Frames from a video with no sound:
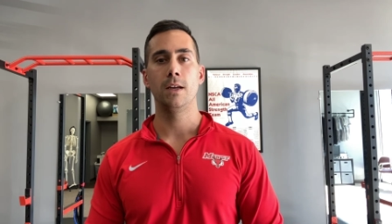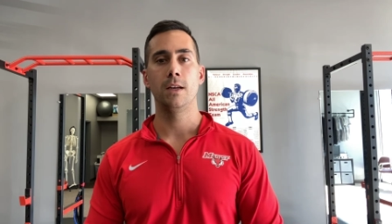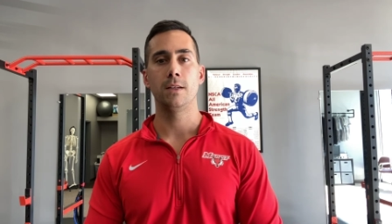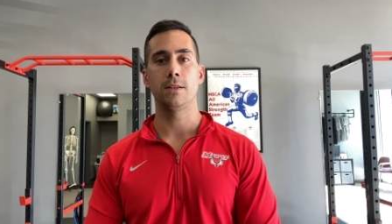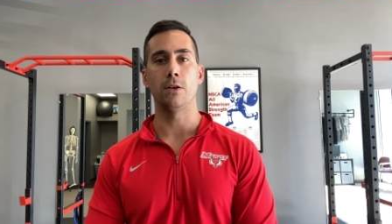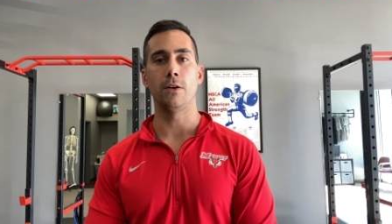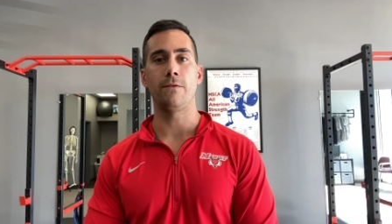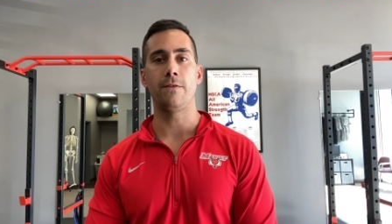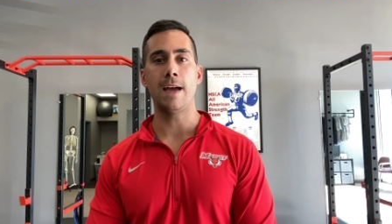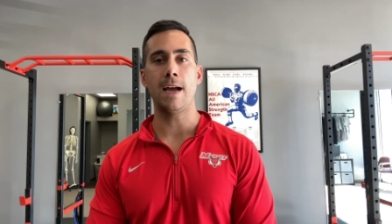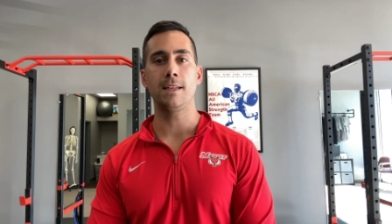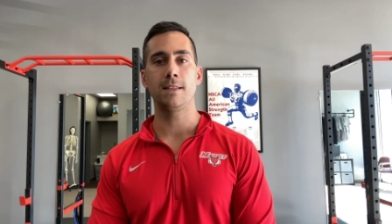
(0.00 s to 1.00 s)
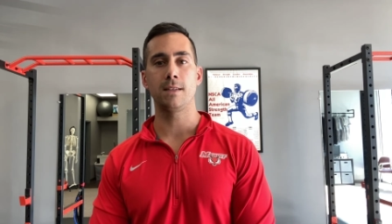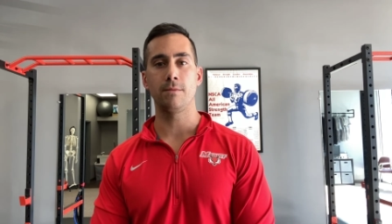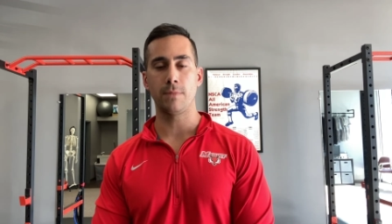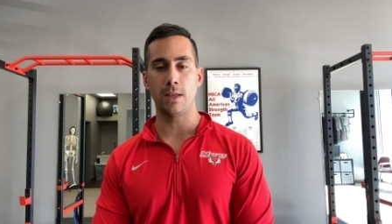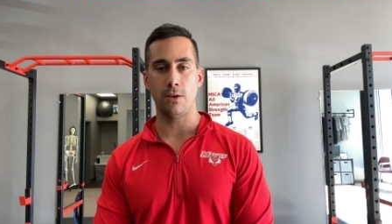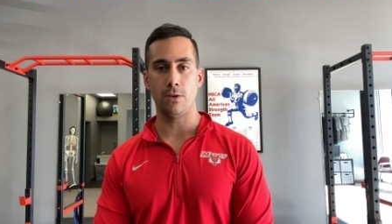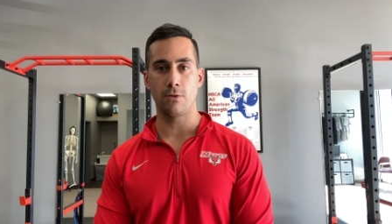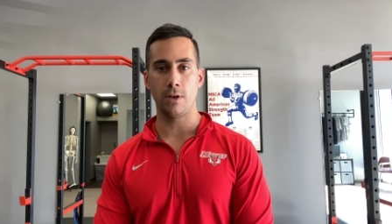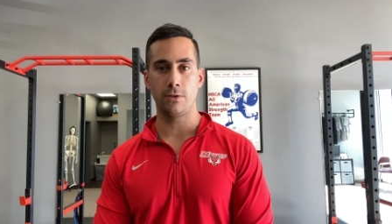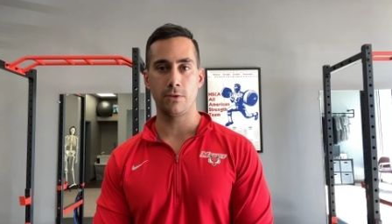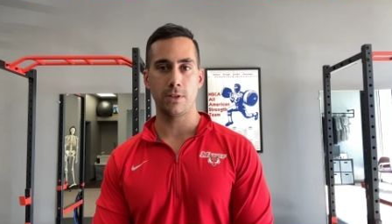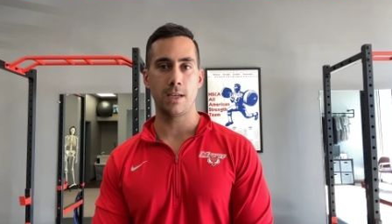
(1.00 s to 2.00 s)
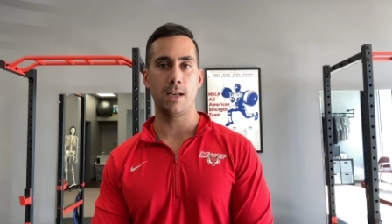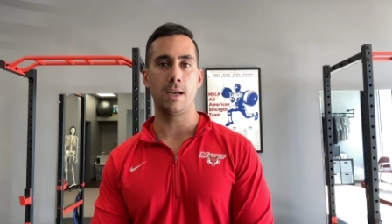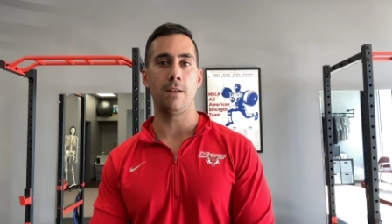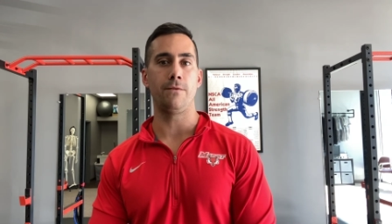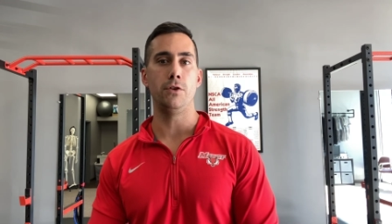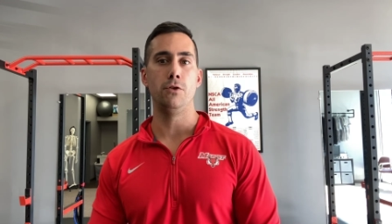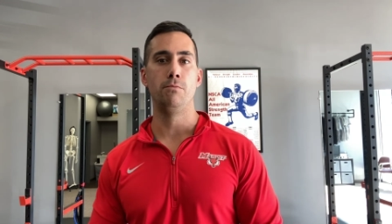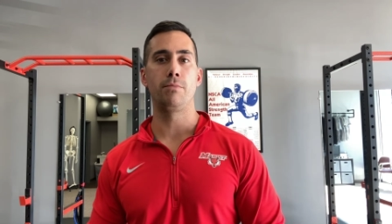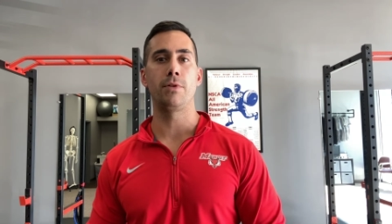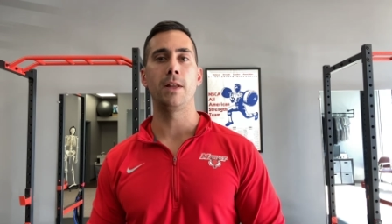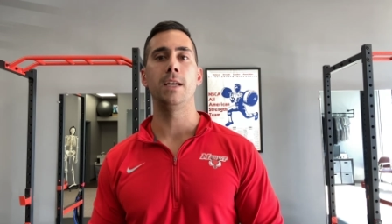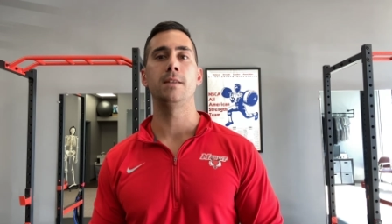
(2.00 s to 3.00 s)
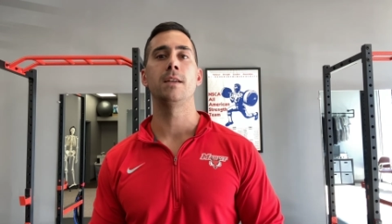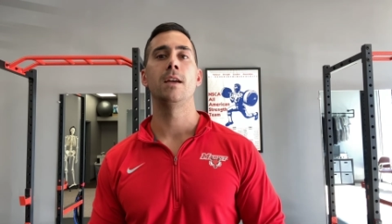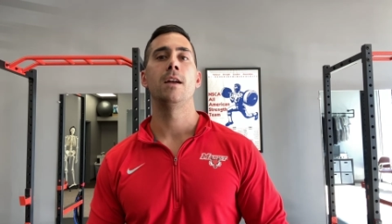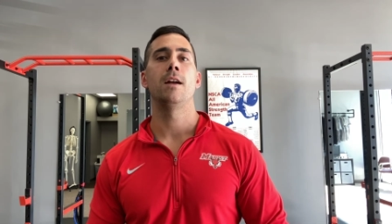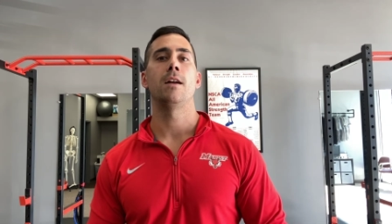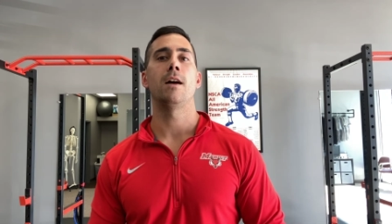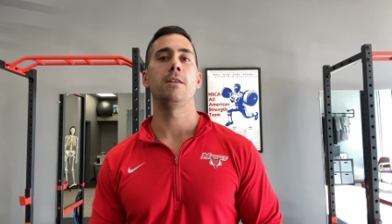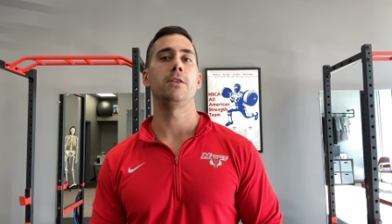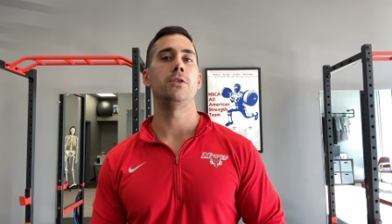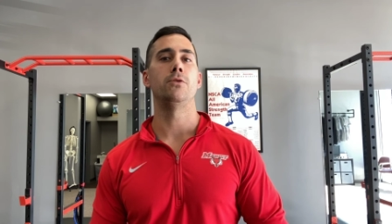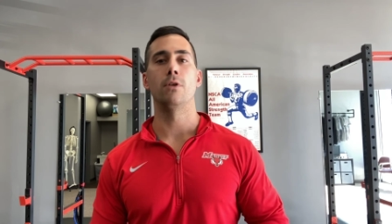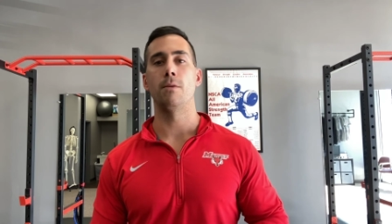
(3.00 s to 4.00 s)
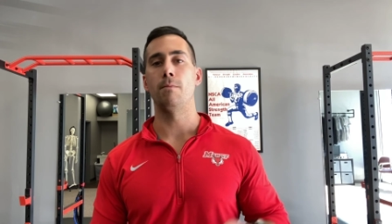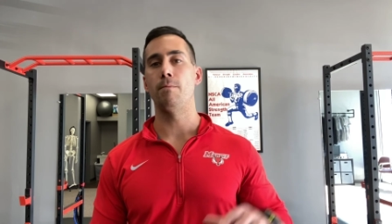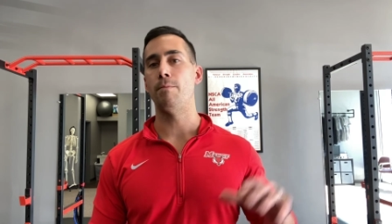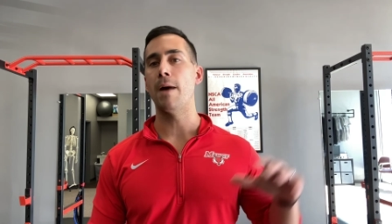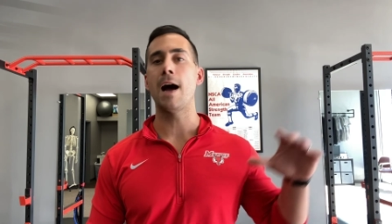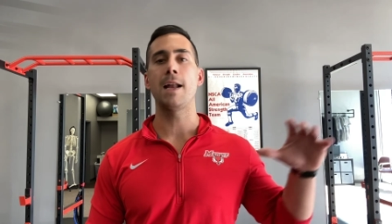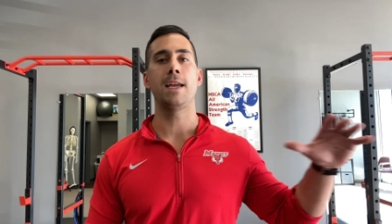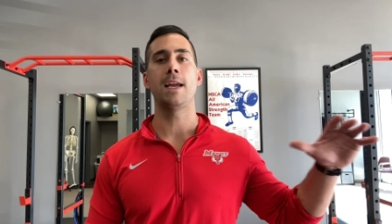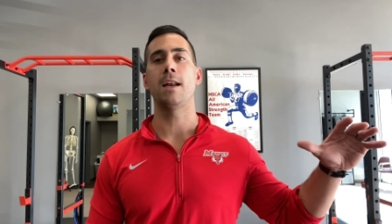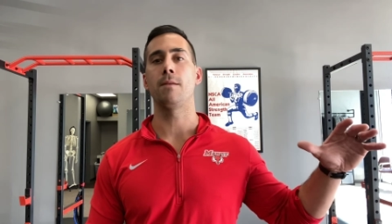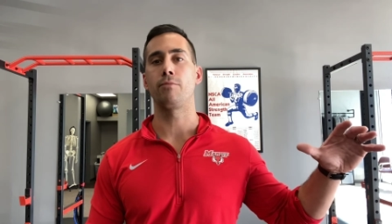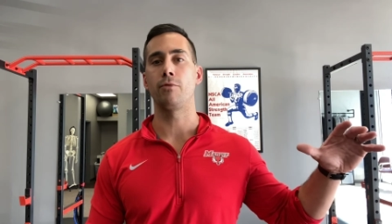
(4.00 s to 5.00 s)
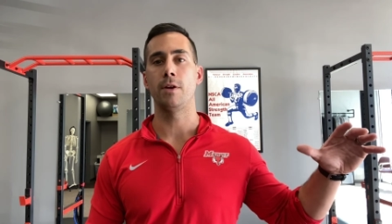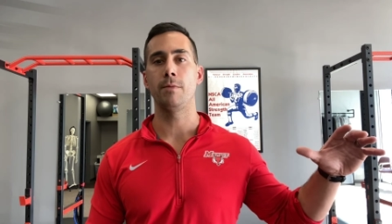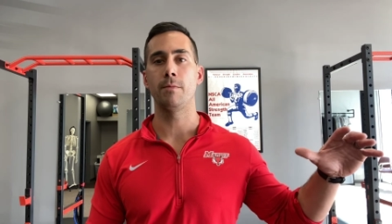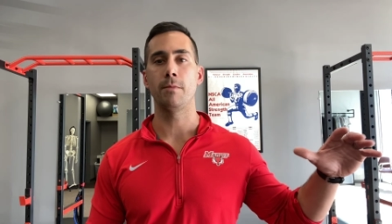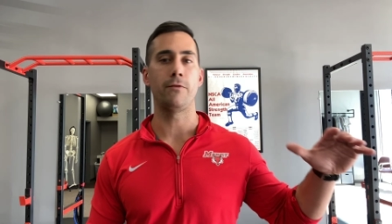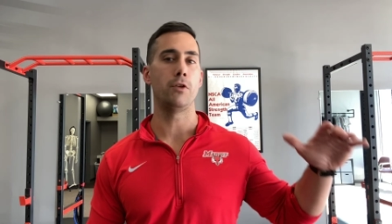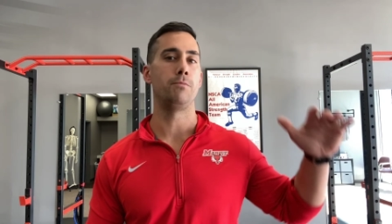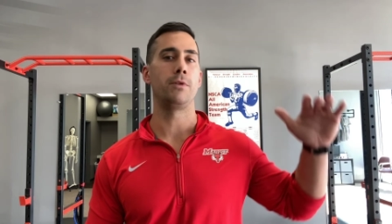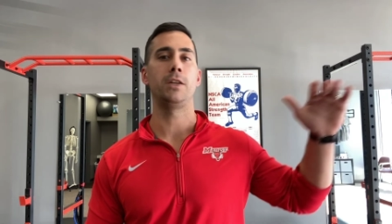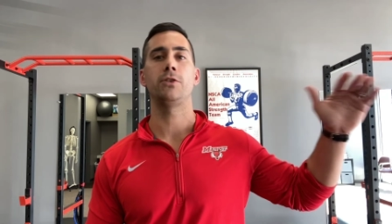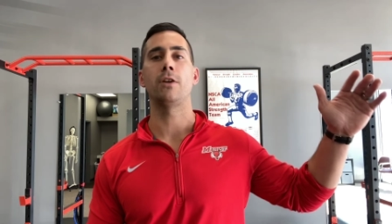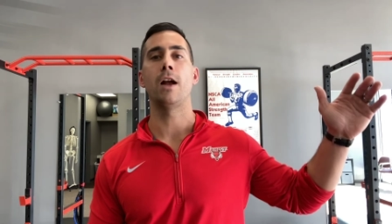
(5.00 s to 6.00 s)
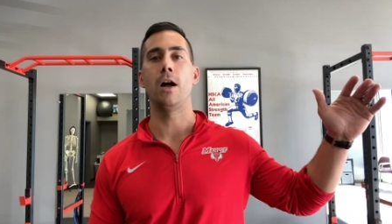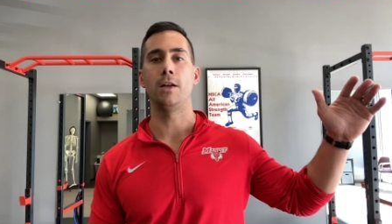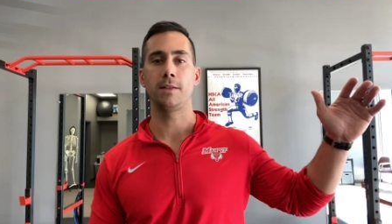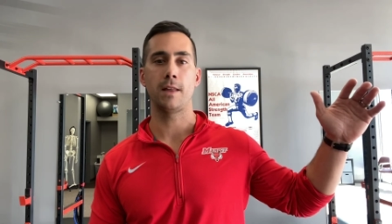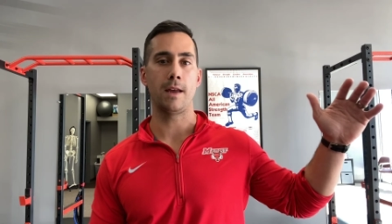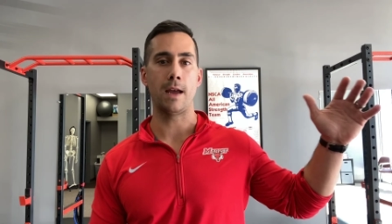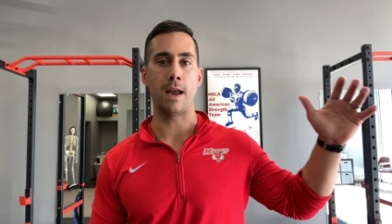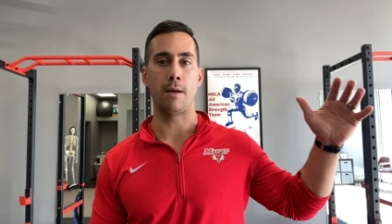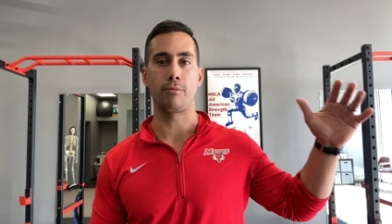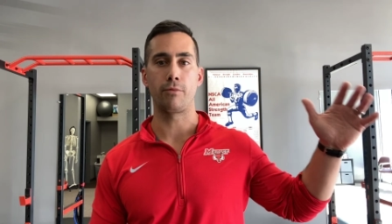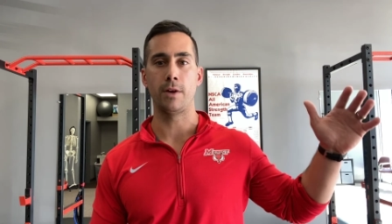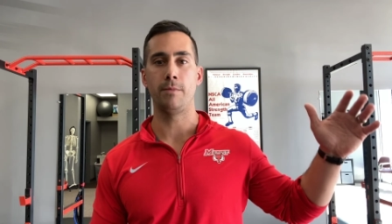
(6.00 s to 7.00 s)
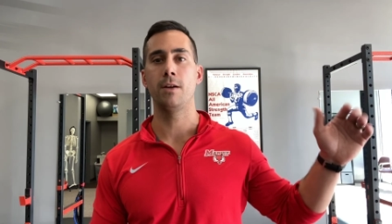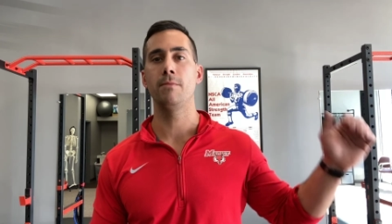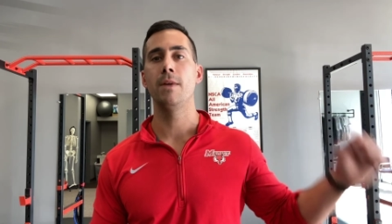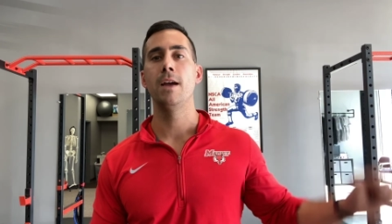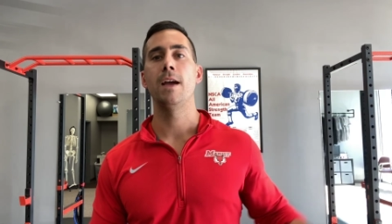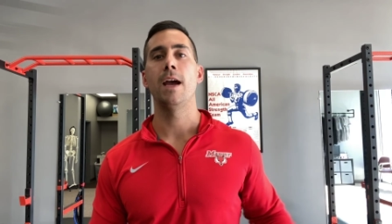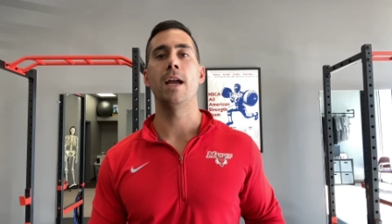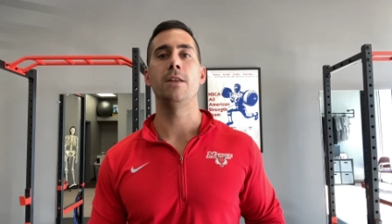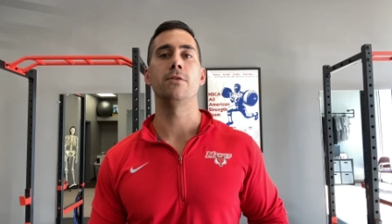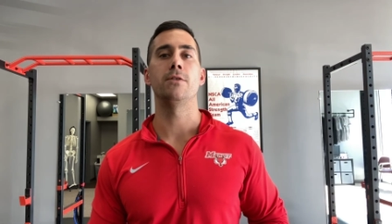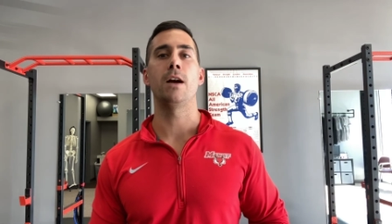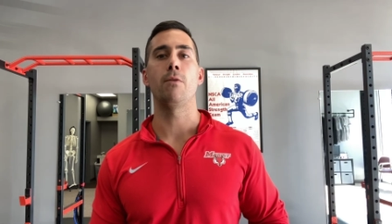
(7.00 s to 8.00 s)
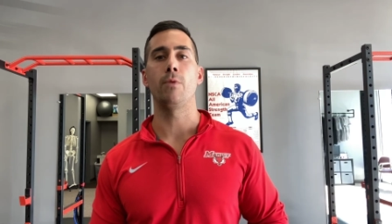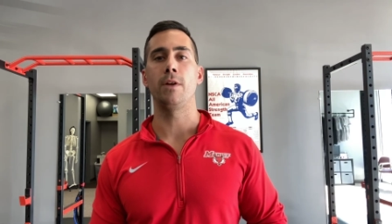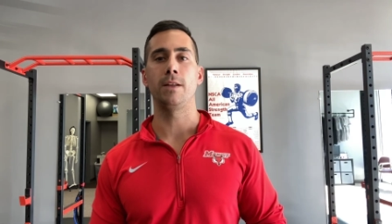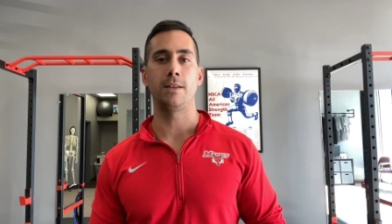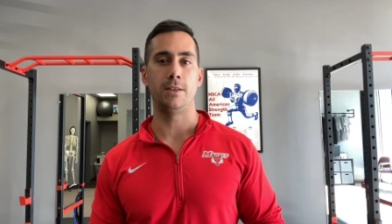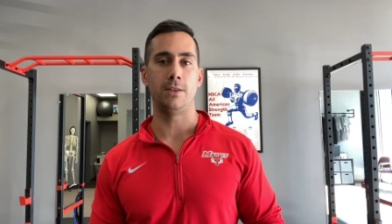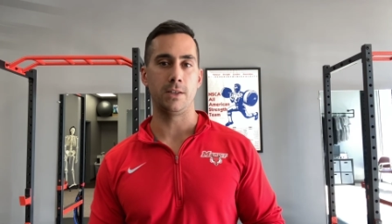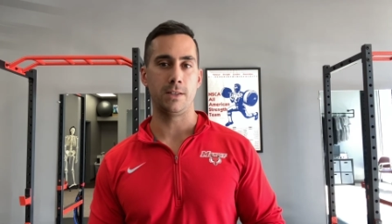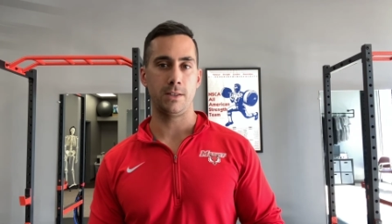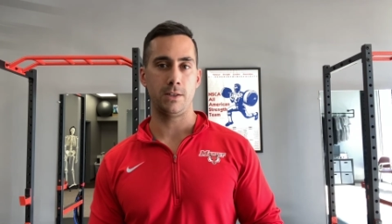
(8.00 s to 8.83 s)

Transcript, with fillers: So if that's something you're interested in, if you place your body at a premium, if you place your health at a premium and you're not willing to just